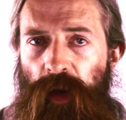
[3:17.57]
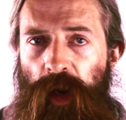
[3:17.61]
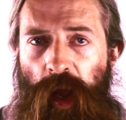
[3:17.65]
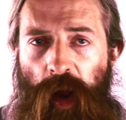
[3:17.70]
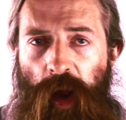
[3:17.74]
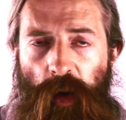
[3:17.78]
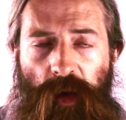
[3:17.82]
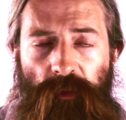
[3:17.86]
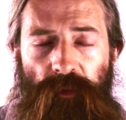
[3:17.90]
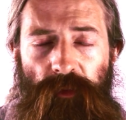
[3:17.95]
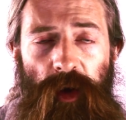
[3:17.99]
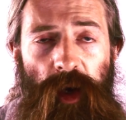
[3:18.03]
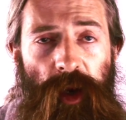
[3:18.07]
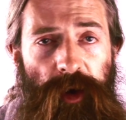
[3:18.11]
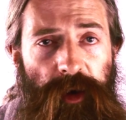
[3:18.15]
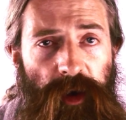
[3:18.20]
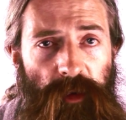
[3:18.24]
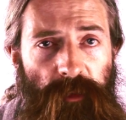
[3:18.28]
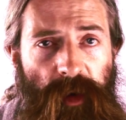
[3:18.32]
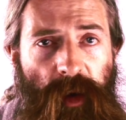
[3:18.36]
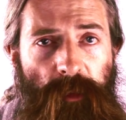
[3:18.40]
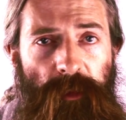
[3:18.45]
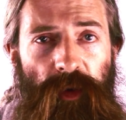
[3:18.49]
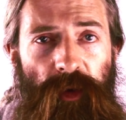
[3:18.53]
However, let's
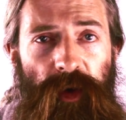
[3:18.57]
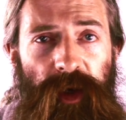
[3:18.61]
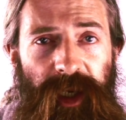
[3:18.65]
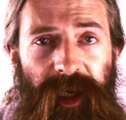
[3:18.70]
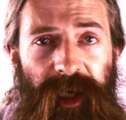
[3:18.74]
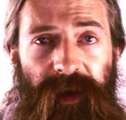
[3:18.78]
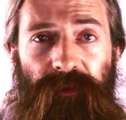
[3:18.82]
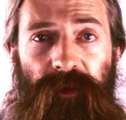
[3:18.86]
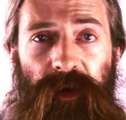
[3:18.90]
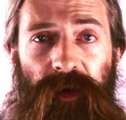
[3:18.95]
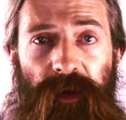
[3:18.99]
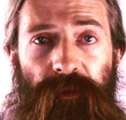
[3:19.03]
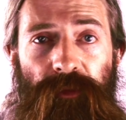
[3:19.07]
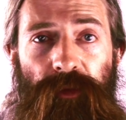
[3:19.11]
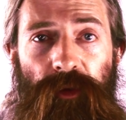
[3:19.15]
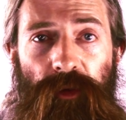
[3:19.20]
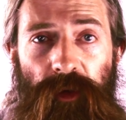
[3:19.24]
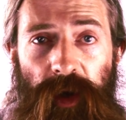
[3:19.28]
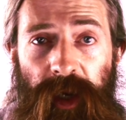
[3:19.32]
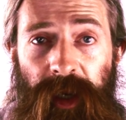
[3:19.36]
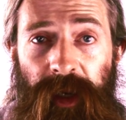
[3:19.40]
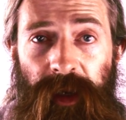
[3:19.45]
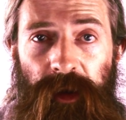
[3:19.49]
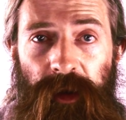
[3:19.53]
remember that even if
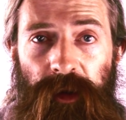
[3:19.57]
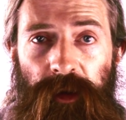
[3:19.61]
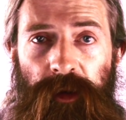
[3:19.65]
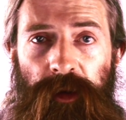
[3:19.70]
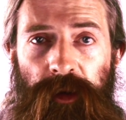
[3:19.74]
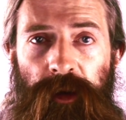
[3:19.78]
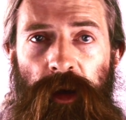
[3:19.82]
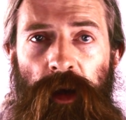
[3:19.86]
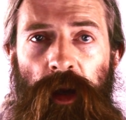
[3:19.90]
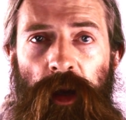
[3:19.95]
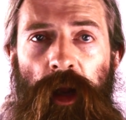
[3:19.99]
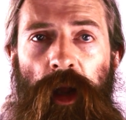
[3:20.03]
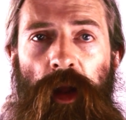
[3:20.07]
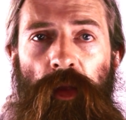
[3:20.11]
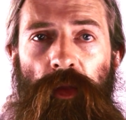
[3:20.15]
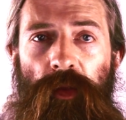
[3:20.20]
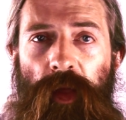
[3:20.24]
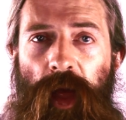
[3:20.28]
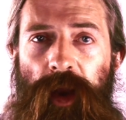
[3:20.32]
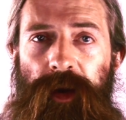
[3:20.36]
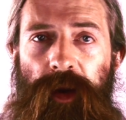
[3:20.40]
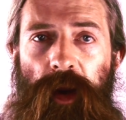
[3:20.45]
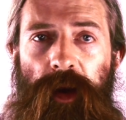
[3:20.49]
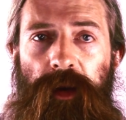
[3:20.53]
there is,
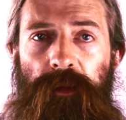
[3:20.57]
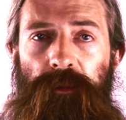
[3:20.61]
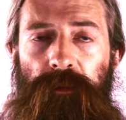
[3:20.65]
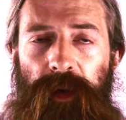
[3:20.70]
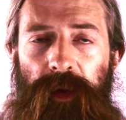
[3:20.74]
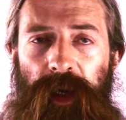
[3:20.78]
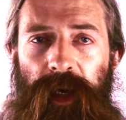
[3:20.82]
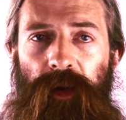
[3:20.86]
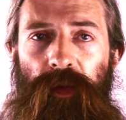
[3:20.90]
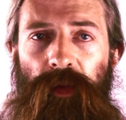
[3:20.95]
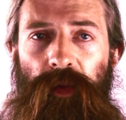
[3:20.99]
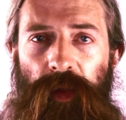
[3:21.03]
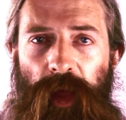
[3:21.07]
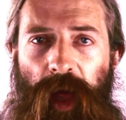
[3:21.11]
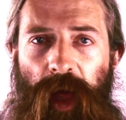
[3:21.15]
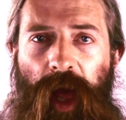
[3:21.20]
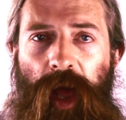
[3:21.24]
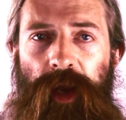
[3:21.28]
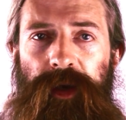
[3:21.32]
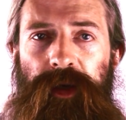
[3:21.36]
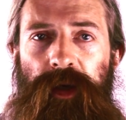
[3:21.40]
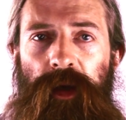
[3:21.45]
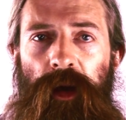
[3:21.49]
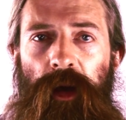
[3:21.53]
that doesn't mean
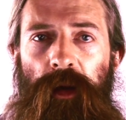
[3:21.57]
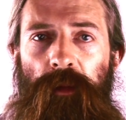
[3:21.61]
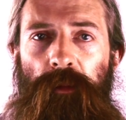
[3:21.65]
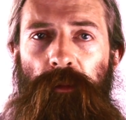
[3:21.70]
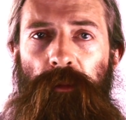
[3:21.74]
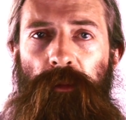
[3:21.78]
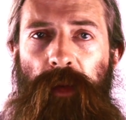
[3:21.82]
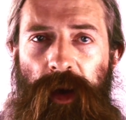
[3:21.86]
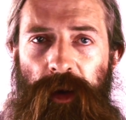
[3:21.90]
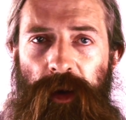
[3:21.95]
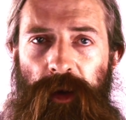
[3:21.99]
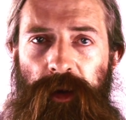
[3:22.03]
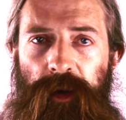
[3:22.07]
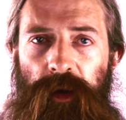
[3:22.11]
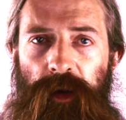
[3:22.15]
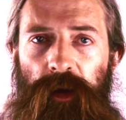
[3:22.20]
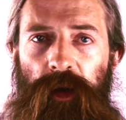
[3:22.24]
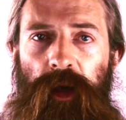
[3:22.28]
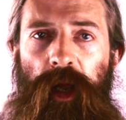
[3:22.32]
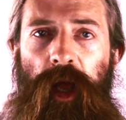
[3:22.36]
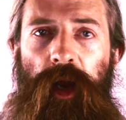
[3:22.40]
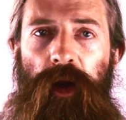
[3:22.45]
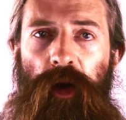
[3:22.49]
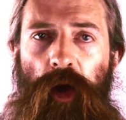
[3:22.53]
that
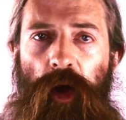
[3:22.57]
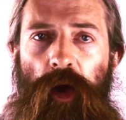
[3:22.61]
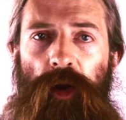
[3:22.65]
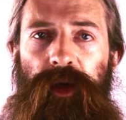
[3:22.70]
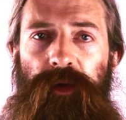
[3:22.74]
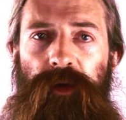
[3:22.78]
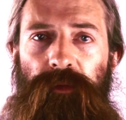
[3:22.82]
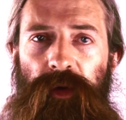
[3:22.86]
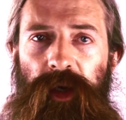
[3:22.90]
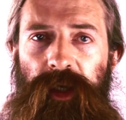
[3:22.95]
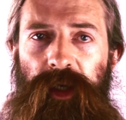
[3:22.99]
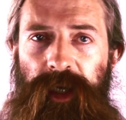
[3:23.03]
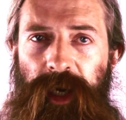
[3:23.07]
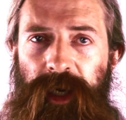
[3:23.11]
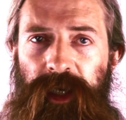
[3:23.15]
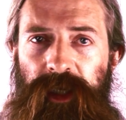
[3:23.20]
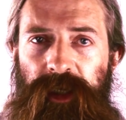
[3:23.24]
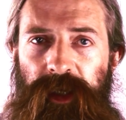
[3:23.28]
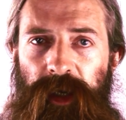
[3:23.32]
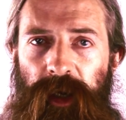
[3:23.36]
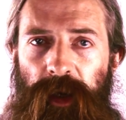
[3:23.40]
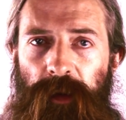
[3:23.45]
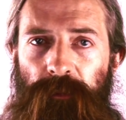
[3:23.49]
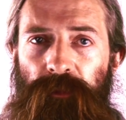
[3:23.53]
medicine cannot defeat
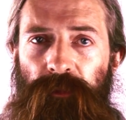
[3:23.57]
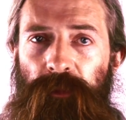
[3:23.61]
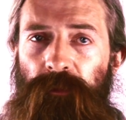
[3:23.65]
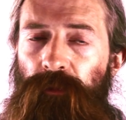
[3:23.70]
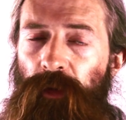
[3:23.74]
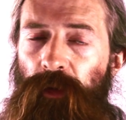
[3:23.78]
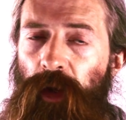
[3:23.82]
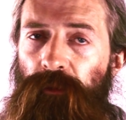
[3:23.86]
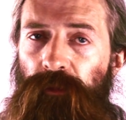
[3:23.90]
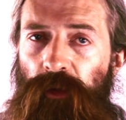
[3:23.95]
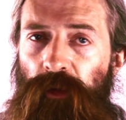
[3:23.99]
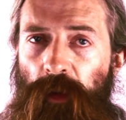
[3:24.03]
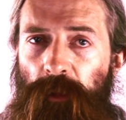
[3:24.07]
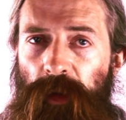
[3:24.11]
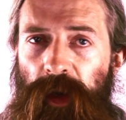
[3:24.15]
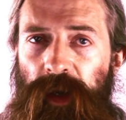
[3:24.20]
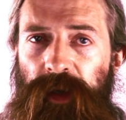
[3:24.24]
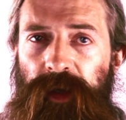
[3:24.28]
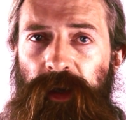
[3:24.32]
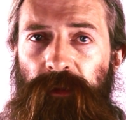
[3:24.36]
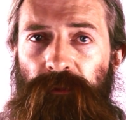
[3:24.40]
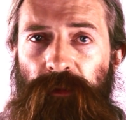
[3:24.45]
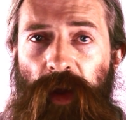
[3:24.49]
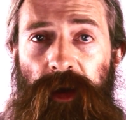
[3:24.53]
aging. Far from
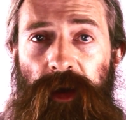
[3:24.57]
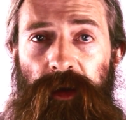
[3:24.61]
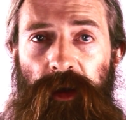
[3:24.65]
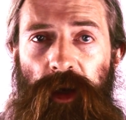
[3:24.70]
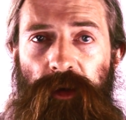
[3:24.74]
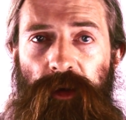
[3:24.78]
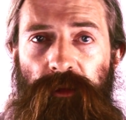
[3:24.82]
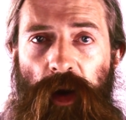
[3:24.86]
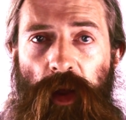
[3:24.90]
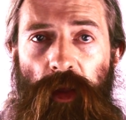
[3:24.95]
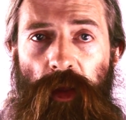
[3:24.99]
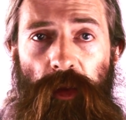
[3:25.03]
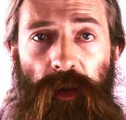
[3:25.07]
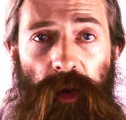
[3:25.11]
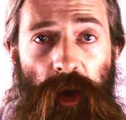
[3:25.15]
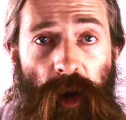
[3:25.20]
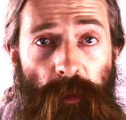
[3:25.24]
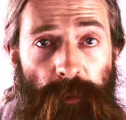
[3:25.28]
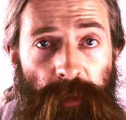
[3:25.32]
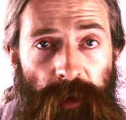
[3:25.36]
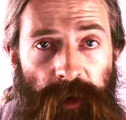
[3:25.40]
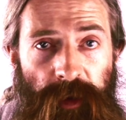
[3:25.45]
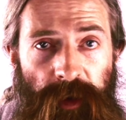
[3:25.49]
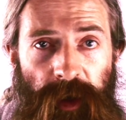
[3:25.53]
it. In fact, it's rather the
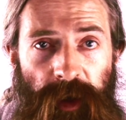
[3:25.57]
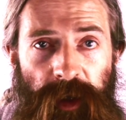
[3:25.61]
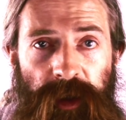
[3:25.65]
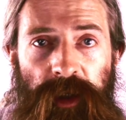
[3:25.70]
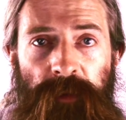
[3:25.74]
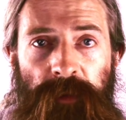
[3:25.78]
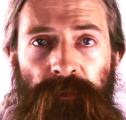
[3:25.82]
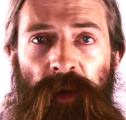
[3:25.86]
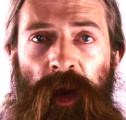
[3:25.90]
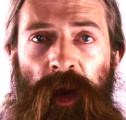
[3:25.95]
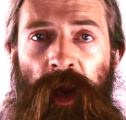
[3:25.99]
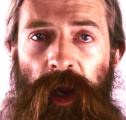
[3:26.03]
opposite.